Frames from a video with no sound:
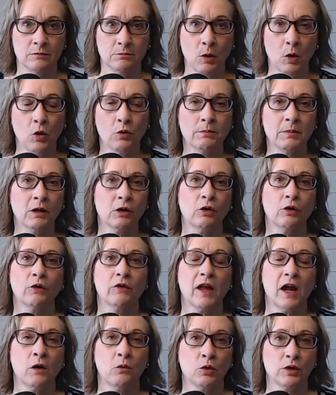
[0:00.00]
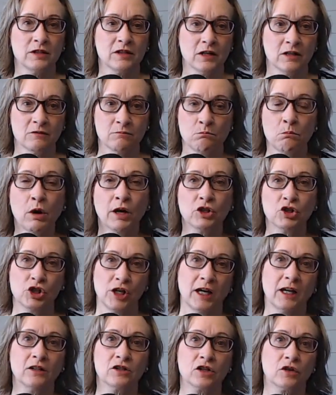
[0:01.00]
bone marrow that was as much
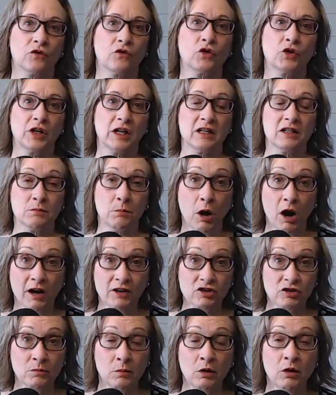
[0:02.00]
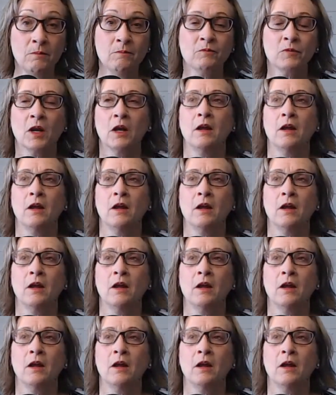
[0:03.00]
cancer free as possible,